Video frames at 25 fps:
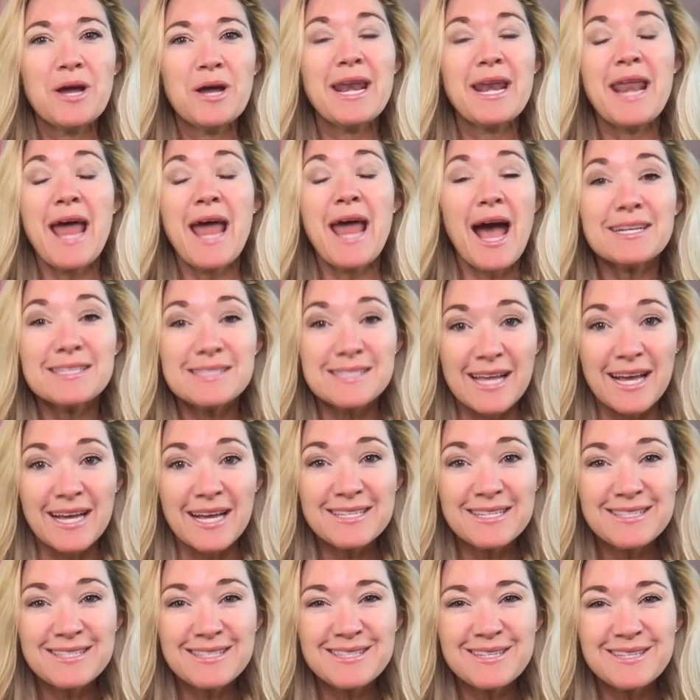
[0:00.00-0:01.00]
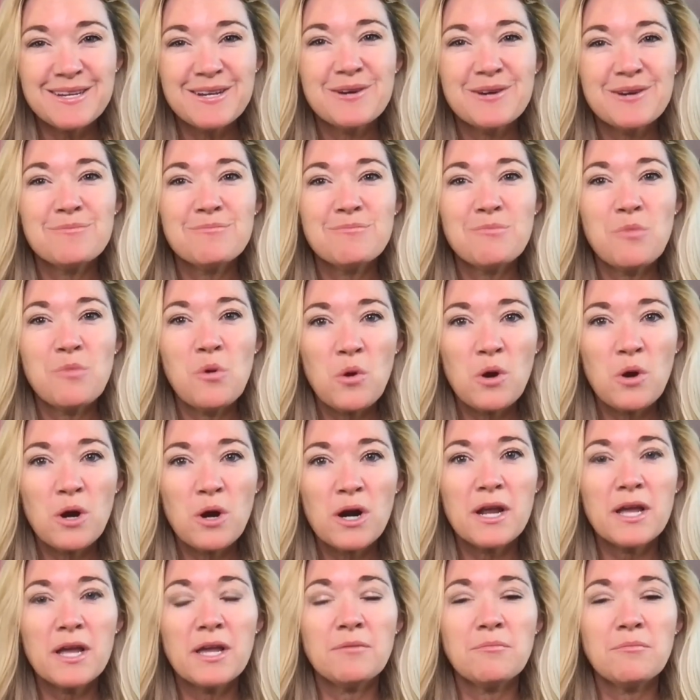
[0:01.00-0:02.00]
and access
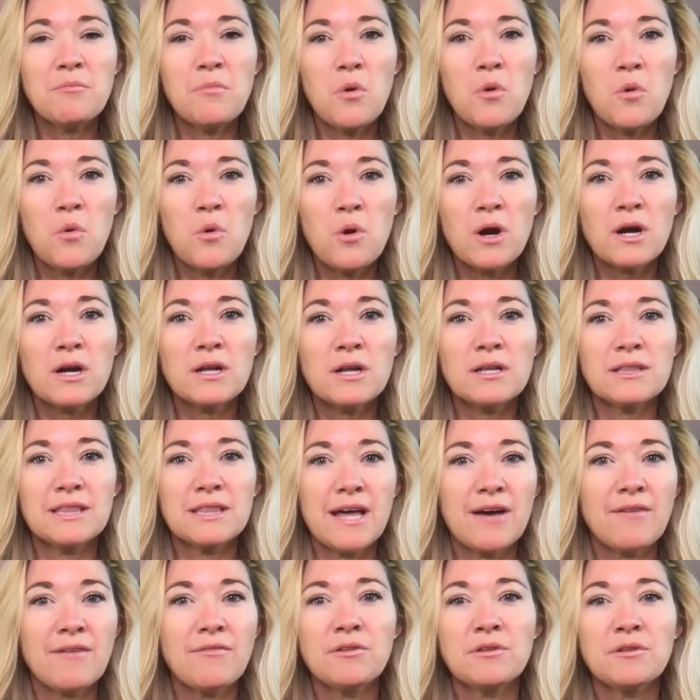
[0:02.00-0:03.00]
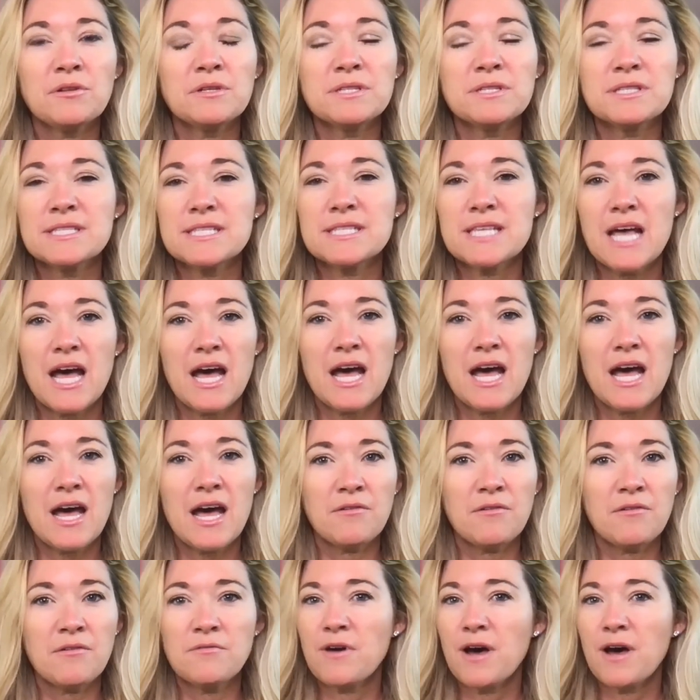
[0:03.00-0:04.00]
more and more levels
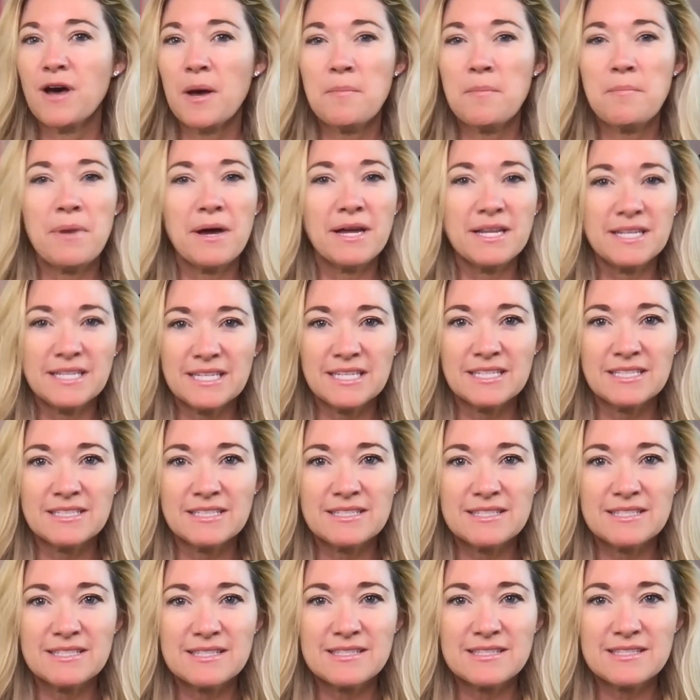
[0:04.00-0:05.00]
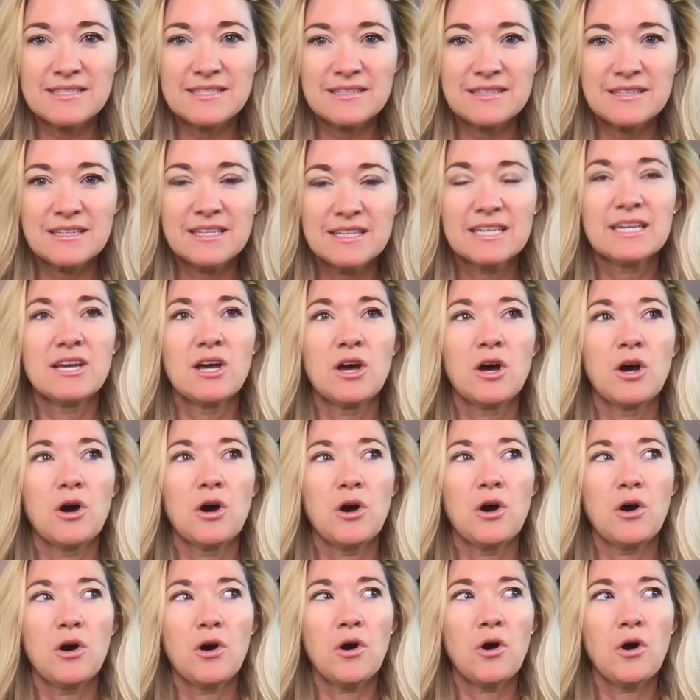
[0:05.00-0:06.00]
of abundance.
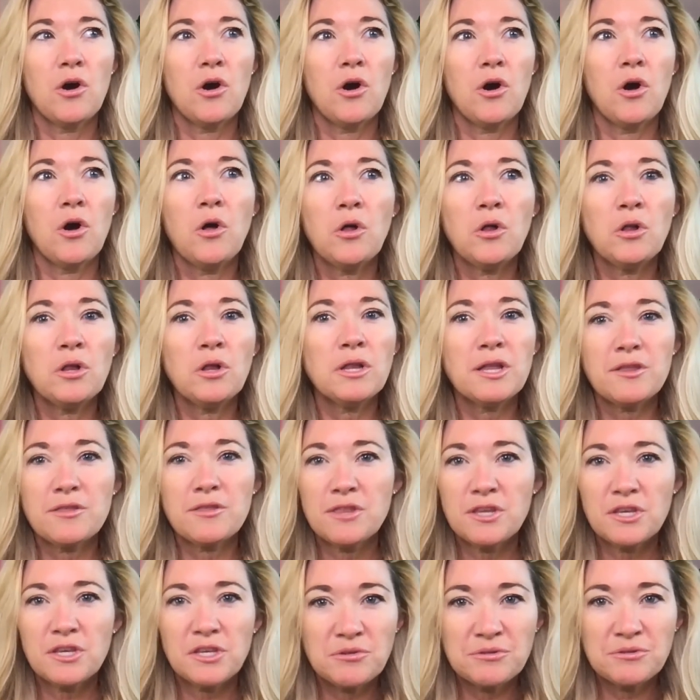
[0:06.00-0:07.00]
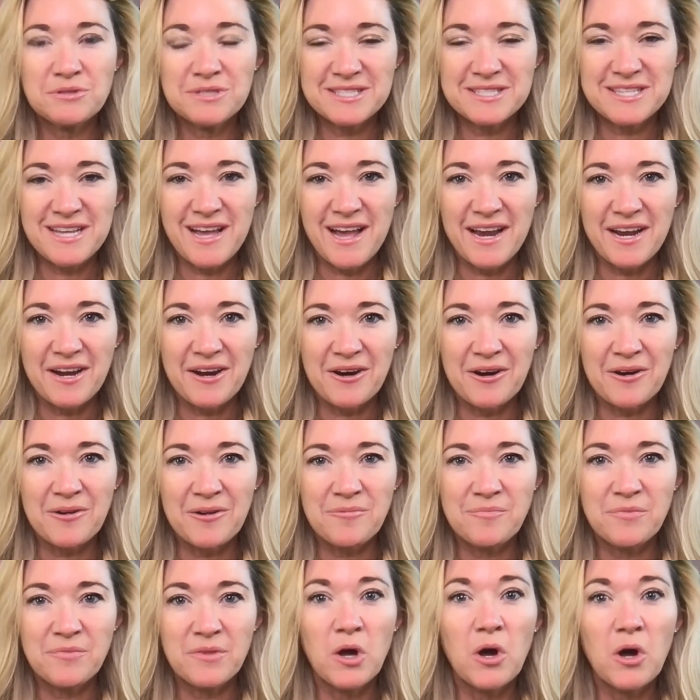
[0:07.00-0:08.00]
All that you
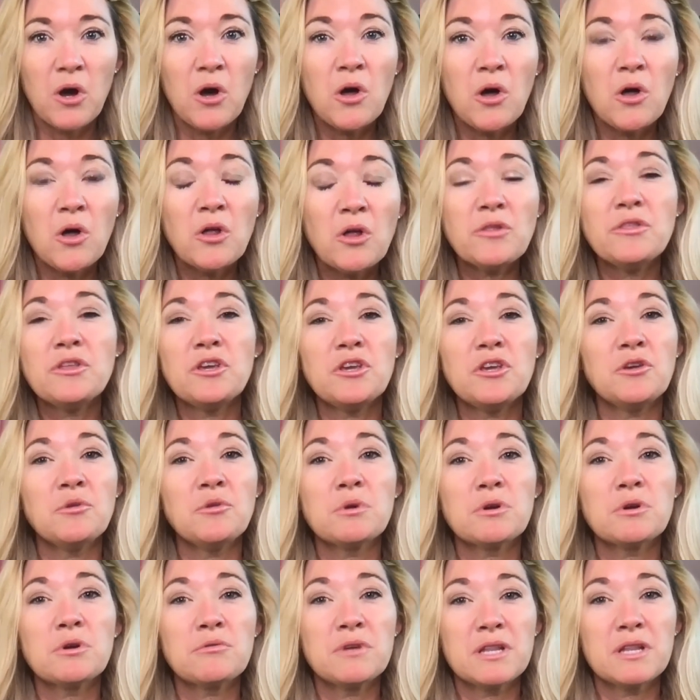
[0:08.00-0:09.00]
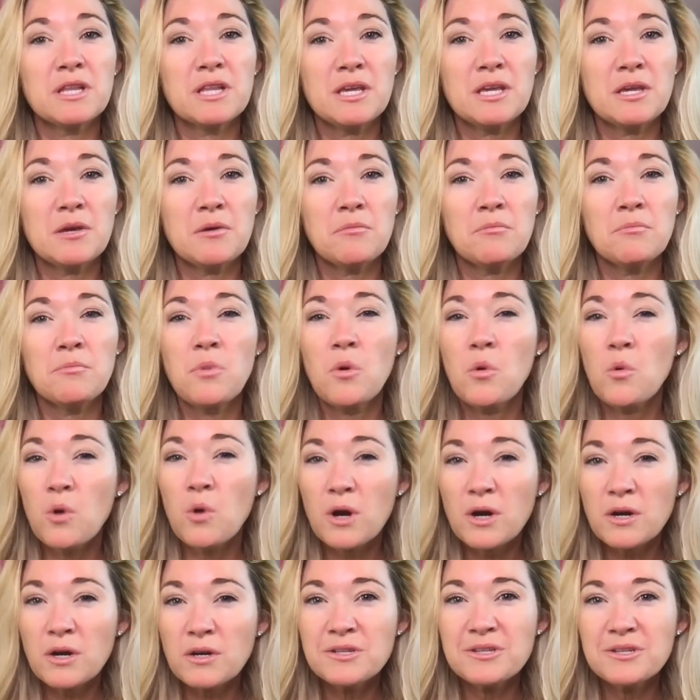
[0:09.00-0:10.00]
desire, all that you were really
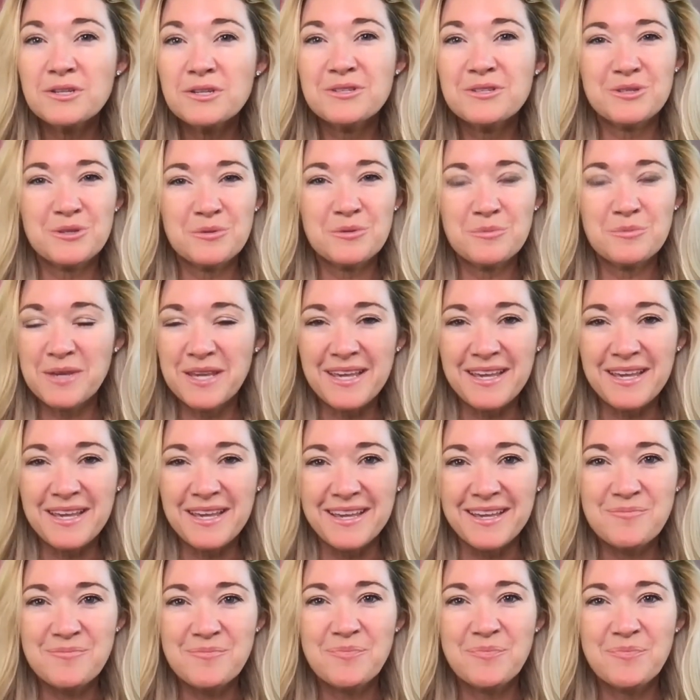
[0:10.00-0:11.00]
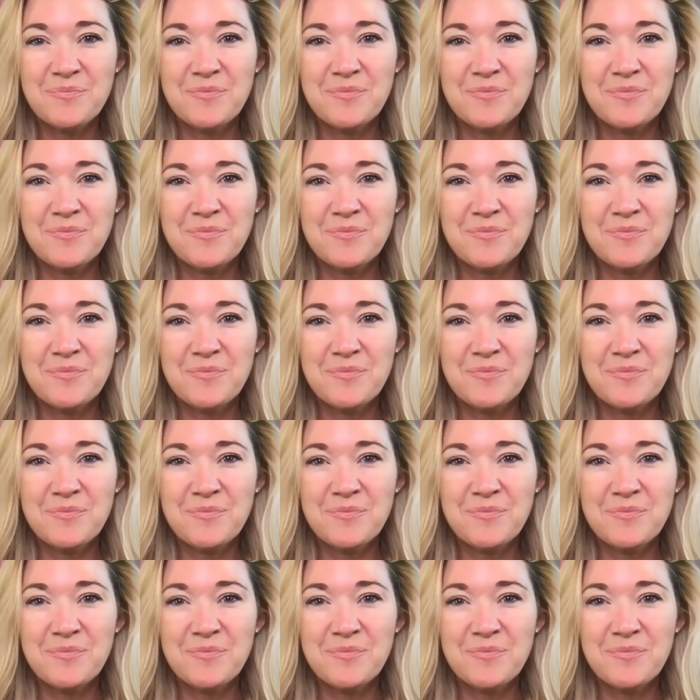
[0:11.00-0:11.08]
born to be.